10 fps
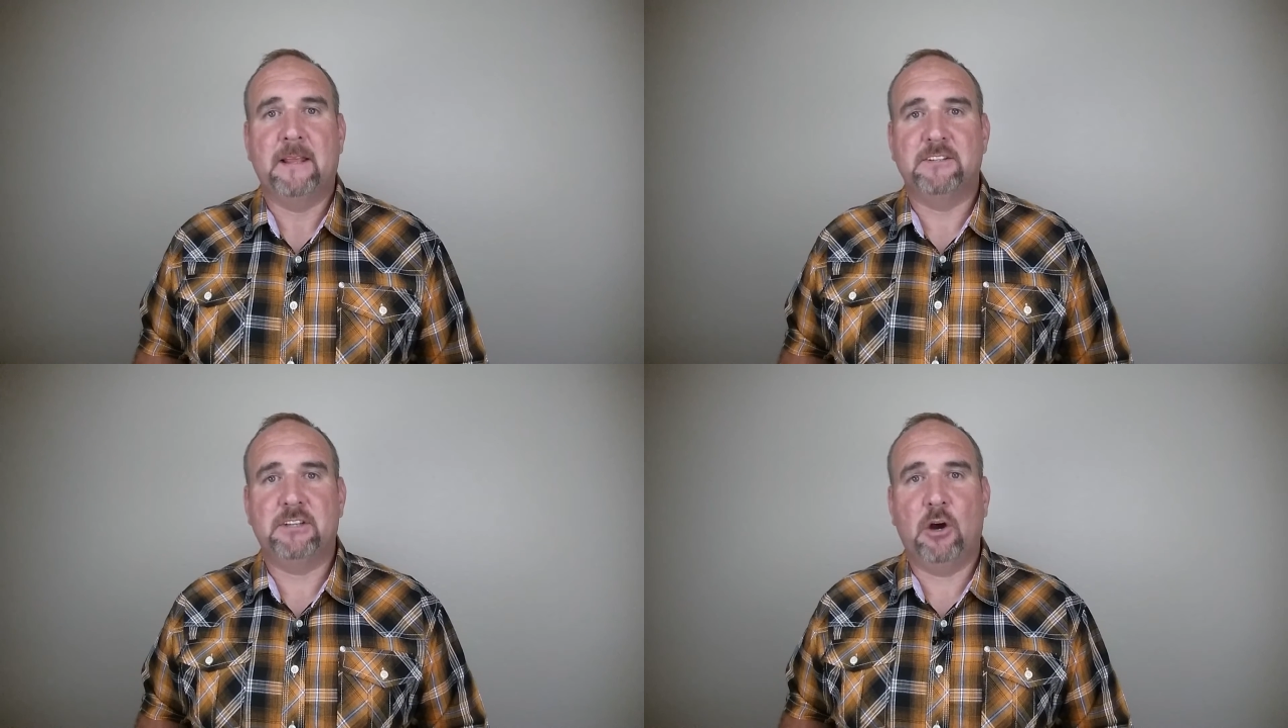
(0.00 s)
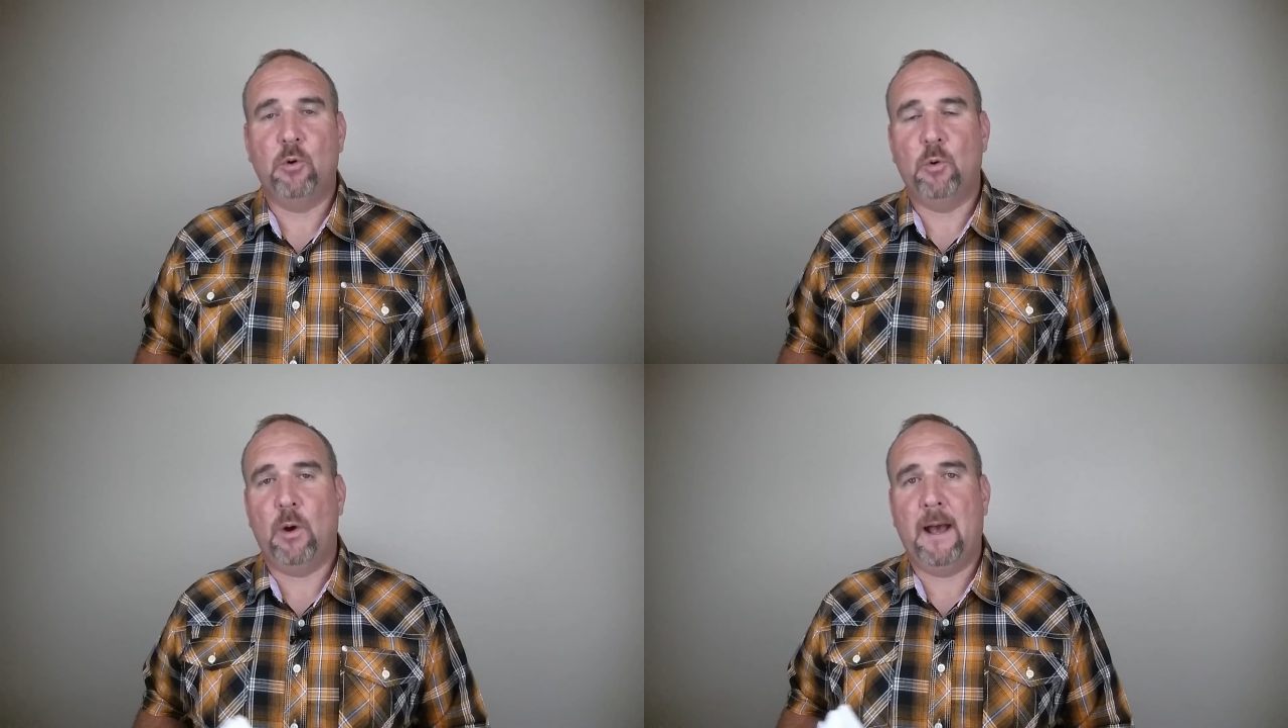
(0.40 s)

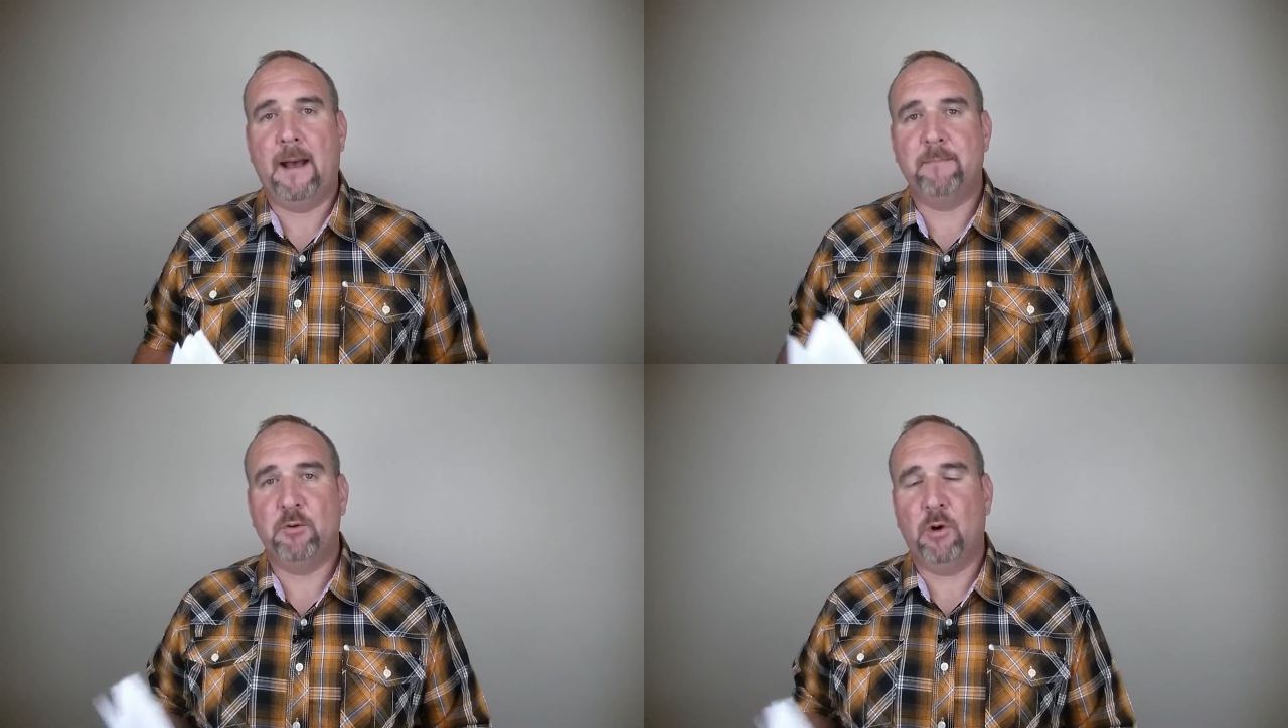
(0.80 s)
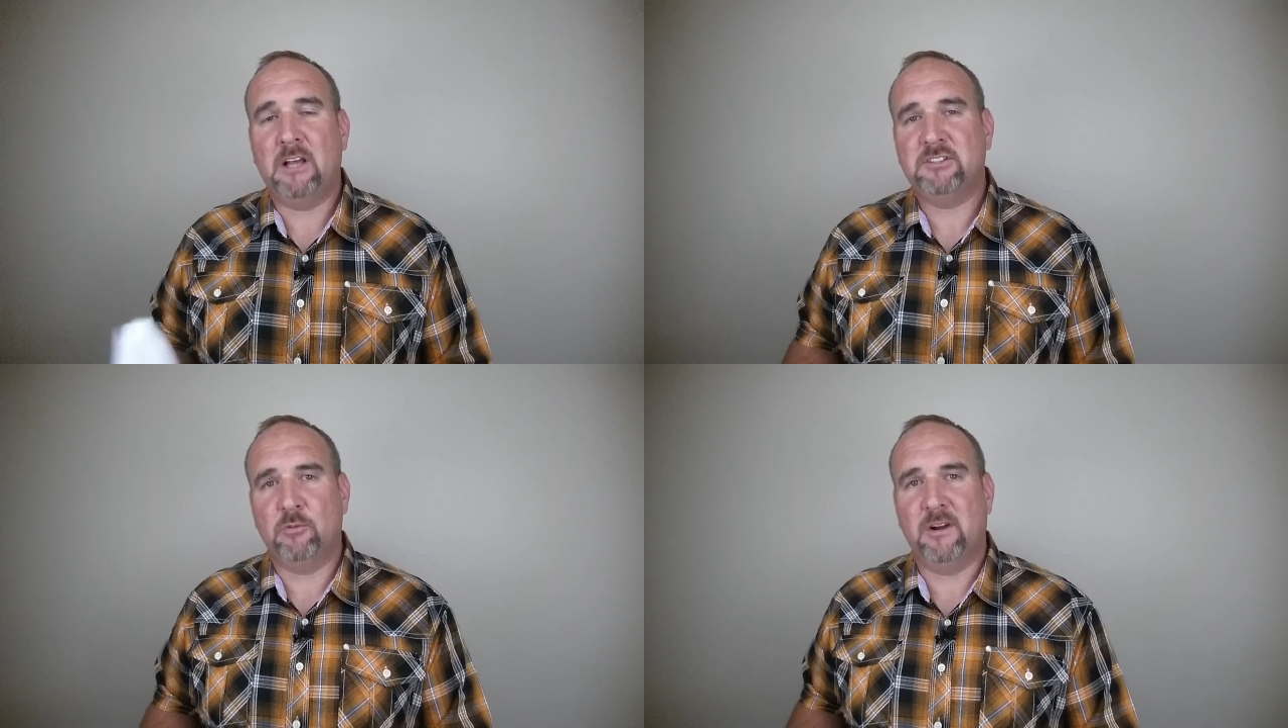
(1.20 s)
So you
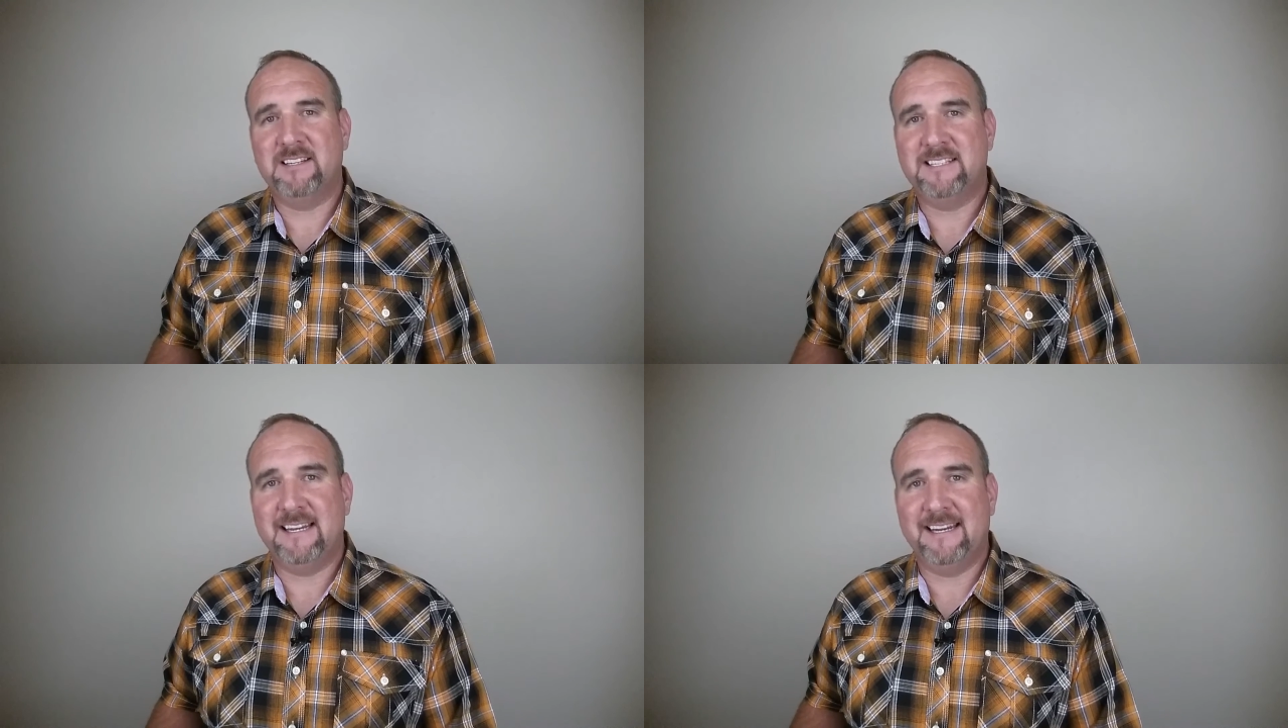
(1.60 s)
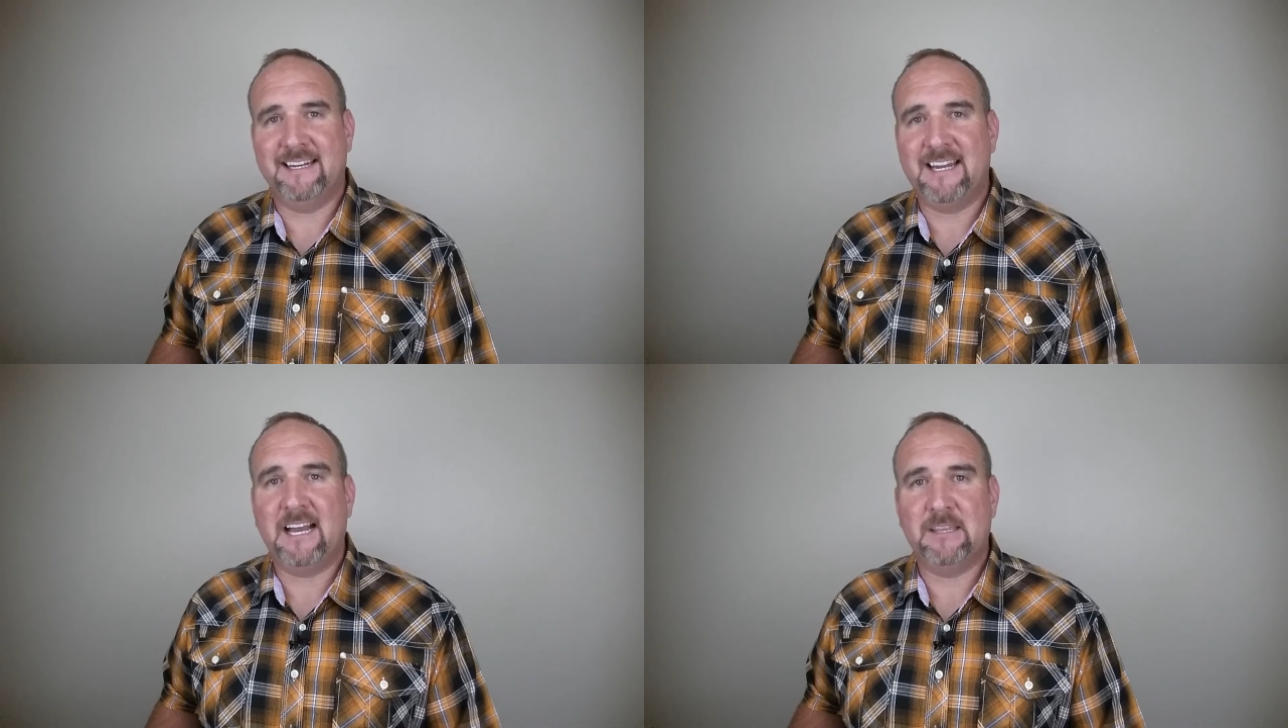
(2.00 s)
also want to send in a
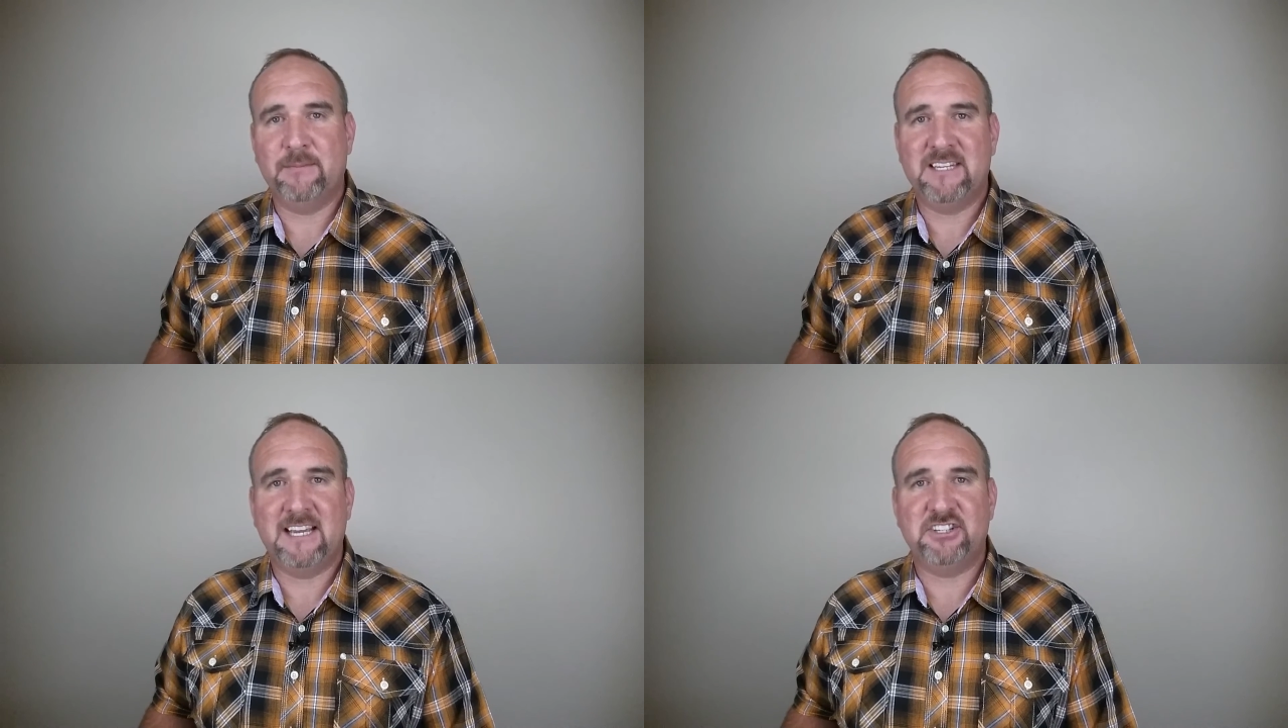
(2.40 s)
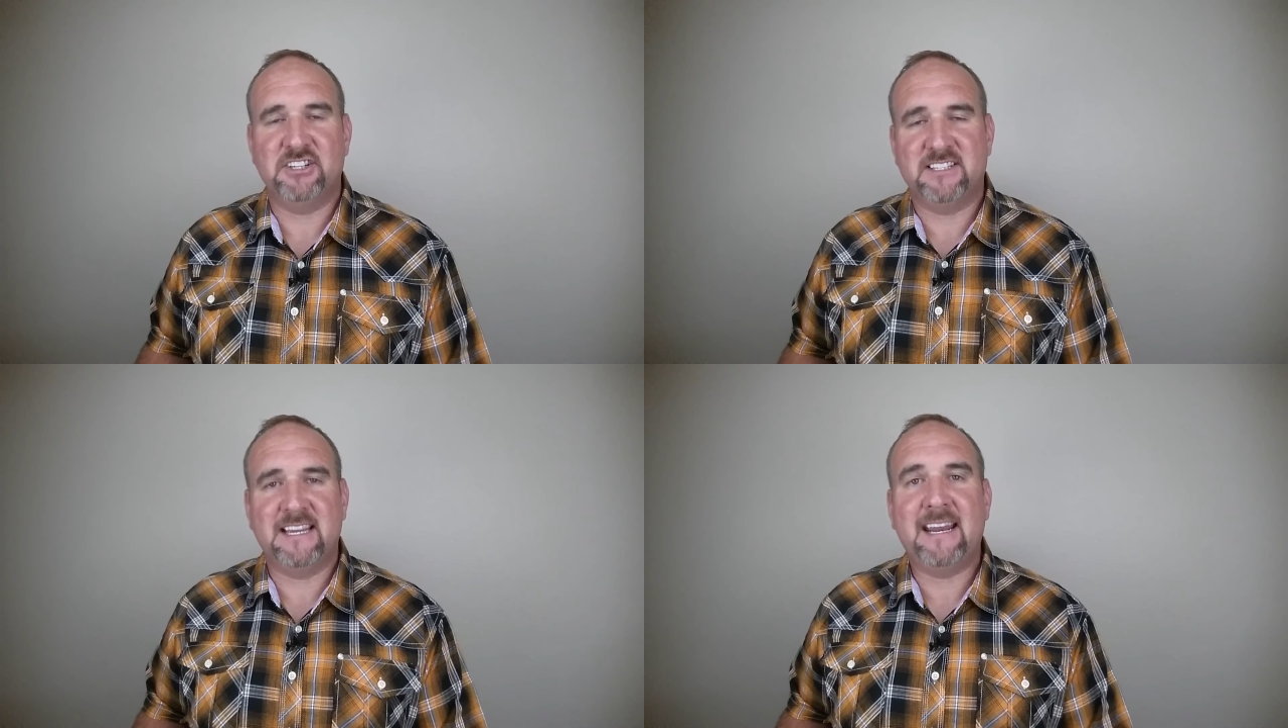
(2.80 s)
documentation
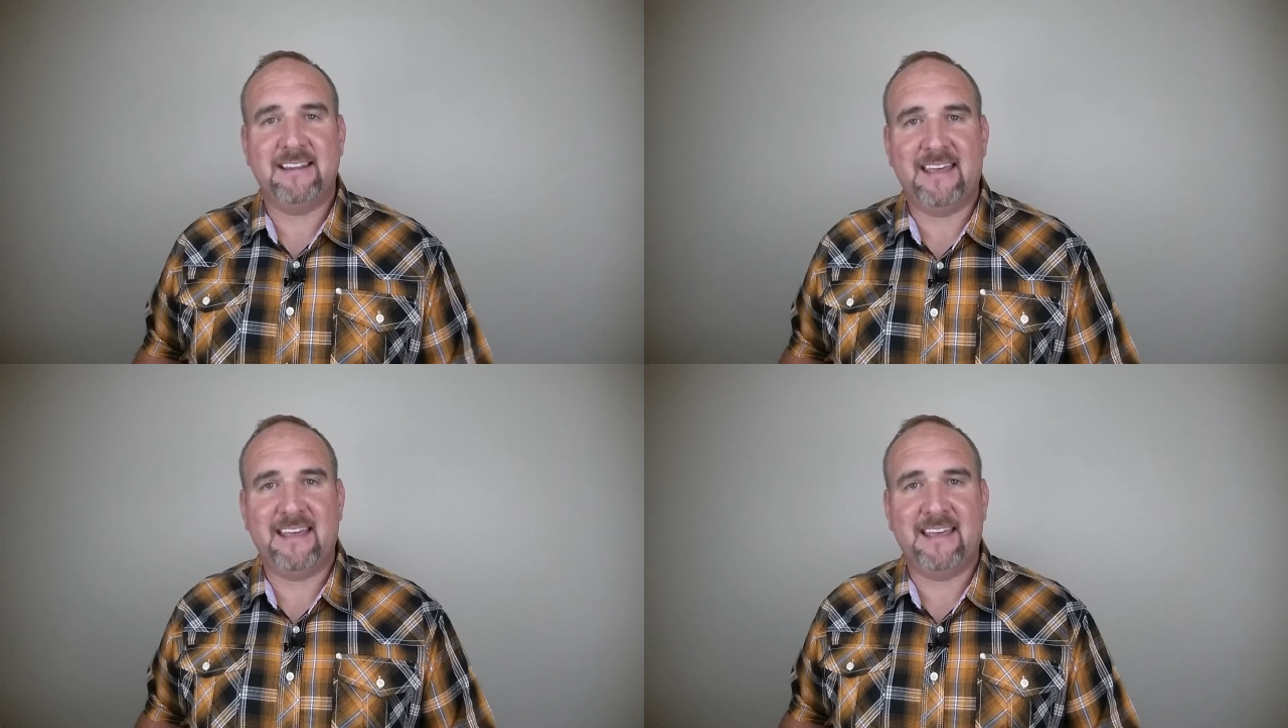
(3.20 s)
stating